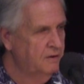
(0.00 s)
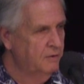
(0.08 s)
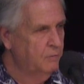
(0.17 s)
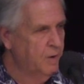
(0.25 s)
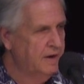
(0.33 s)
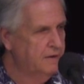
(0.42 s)

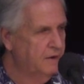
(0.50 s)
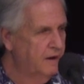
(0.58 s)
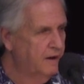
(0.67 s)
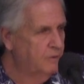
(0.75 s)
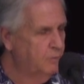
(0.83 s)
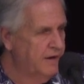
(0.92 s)
When
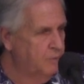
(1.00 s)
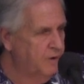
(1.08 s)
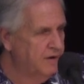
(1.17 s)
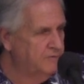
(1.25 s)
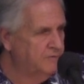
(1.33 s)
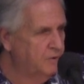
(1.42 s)
uh, we
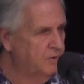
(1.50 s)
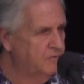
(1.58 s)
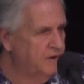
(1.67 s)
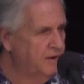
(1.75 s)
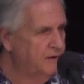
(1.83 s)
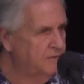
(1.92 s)
went through
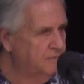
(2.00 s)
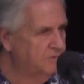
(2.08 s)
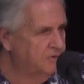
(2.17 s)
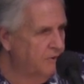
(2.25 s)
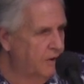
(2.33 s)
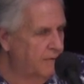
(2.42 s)
the,
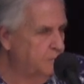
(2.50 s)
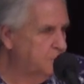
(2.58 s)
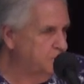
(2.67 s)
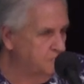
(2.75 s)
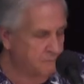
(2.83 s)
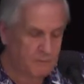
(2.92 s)
I,
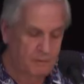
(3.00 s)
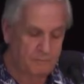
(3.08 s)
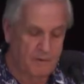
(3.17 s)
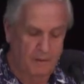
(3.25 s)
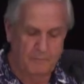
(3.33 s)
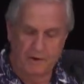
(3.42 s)

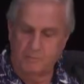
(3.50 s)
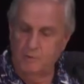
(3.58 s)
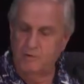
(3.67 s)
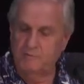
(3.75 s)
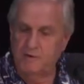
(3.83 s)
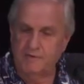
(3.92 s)
I'm not a
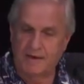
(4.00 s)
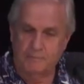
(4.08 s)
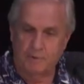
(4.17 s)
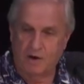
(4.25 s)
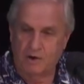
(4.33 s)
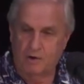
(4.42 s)
movie fan,
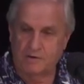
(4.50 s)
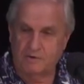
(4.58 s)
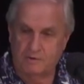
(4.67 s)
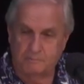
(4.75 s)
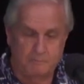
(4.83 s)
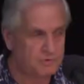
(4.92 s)
but I like
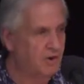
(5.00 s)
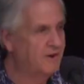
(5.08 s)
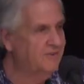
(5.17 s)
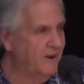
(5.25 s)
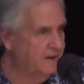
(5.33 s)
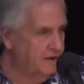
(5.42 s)
the
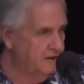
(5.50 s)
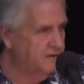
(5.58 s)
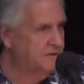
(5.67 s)
Titanic.